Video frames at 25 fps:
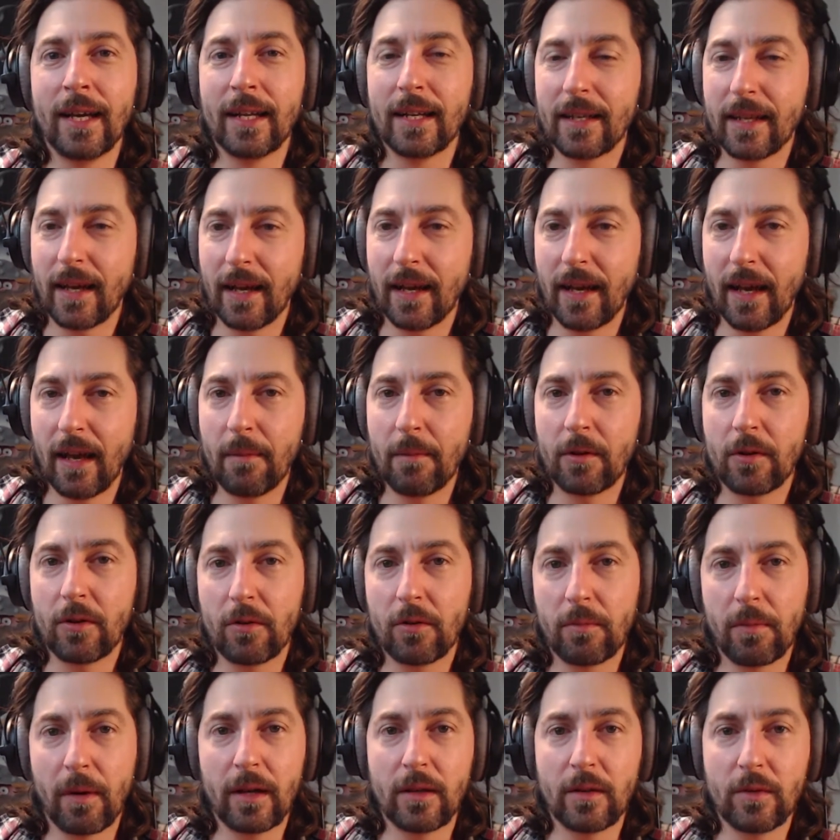
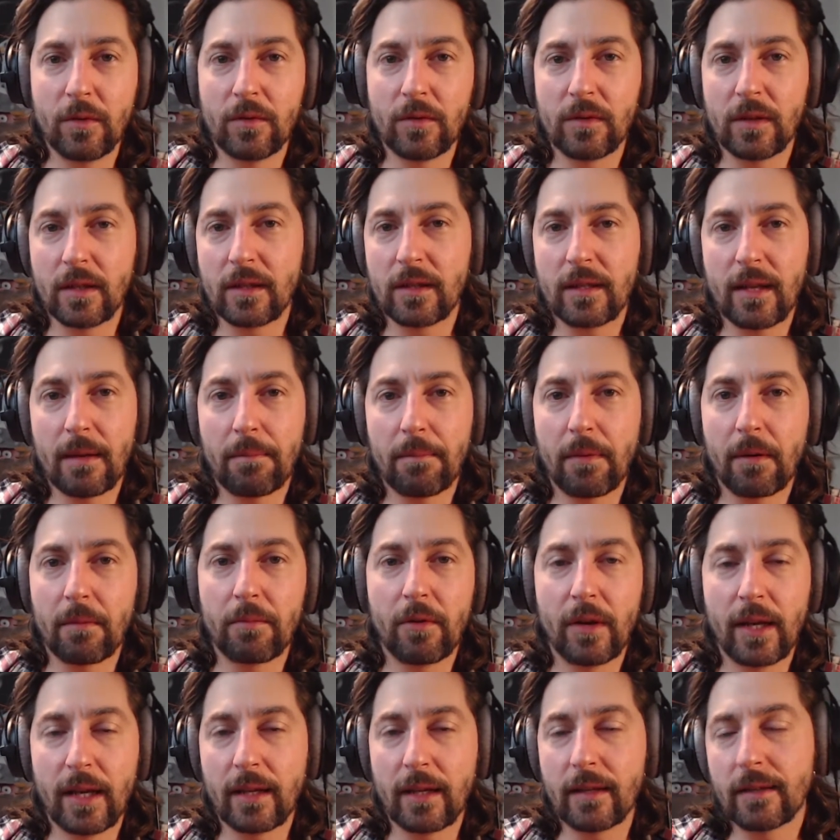diameter by using step-up
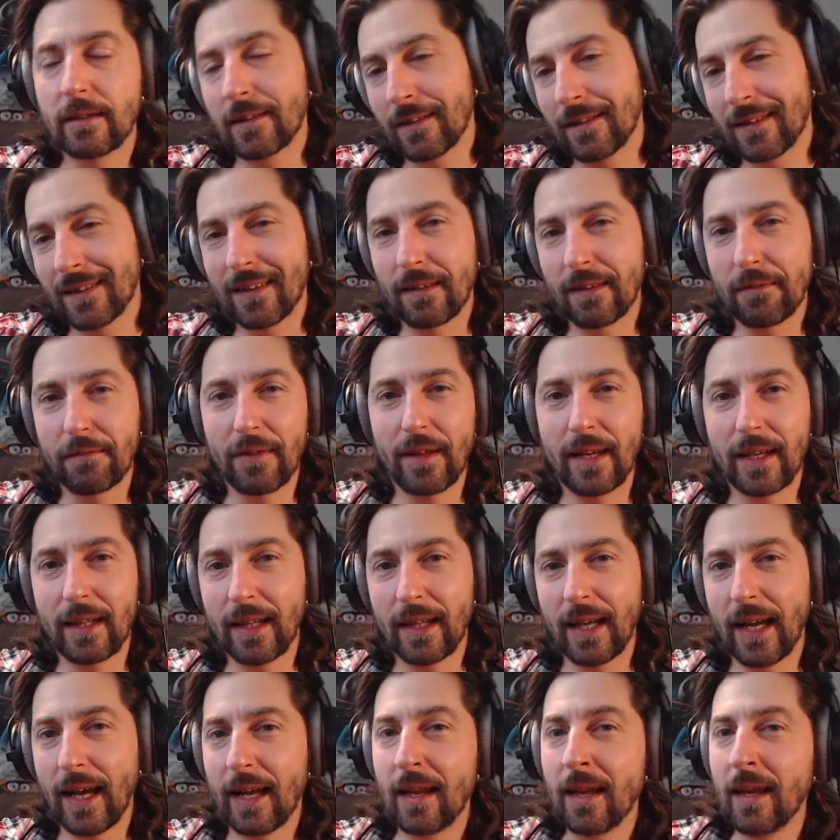rings, stuff like
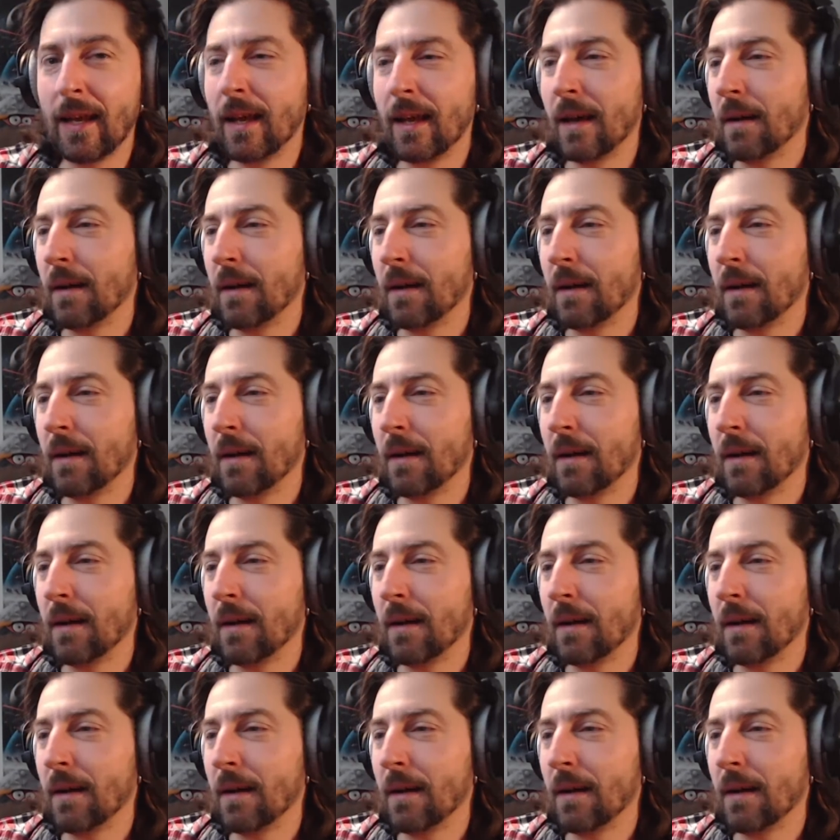that.